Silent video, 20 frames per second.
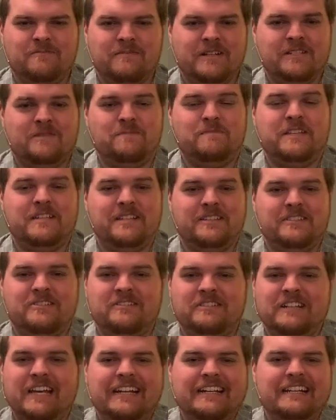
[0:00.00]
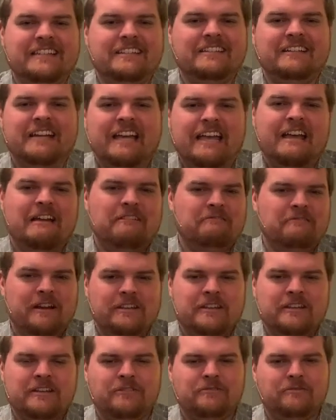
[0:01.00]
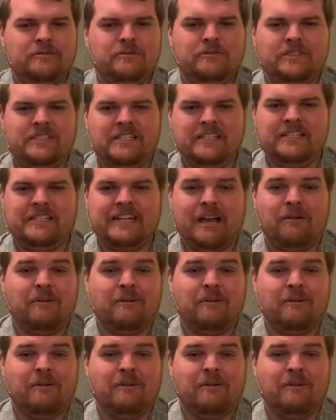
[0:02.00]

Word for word: months because you're not in the regular routine.